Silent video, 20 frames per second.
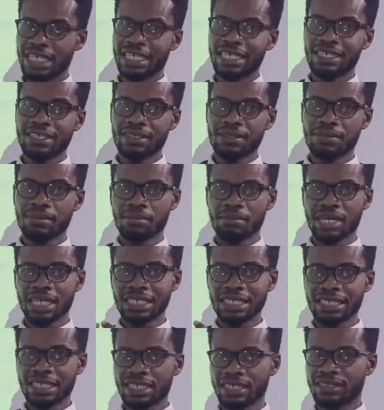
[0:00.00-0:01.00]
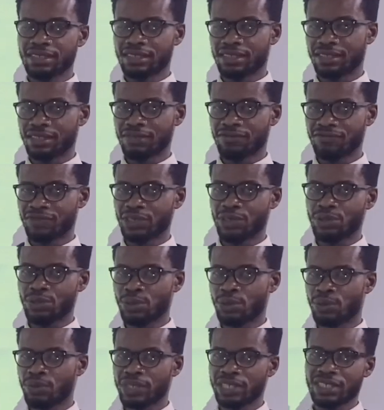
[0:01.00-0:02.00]
In my next
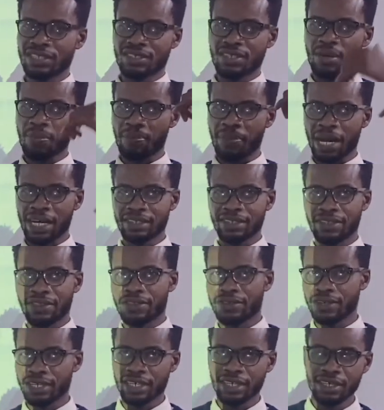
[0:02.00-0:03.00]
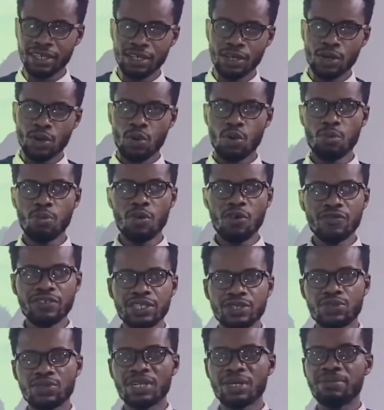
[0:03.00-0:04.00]
video, which is the part 3, we'll move
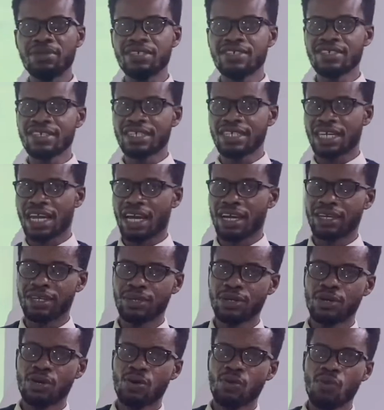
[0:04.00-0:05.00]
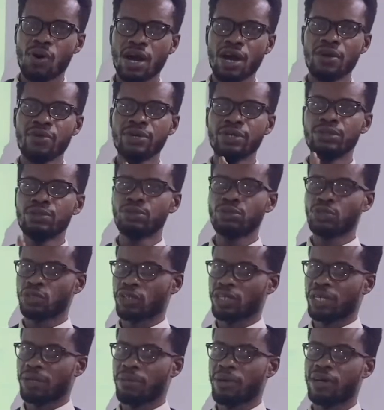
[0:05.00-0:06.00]
into the basic 9, where we will
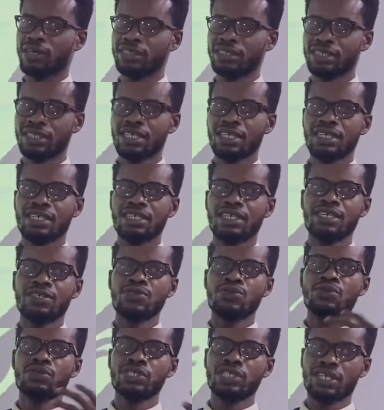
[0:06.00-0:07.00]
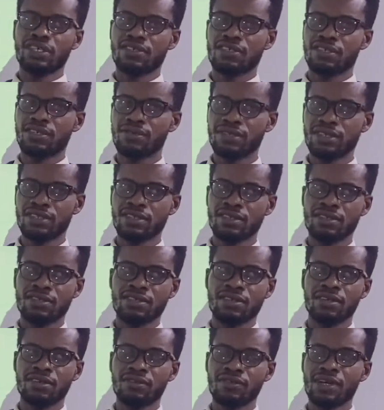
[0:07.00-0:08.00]
talk about the social security
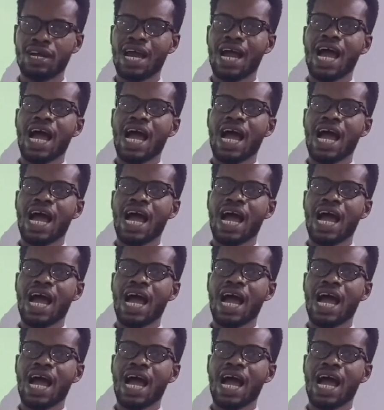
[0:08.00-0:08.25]
itself,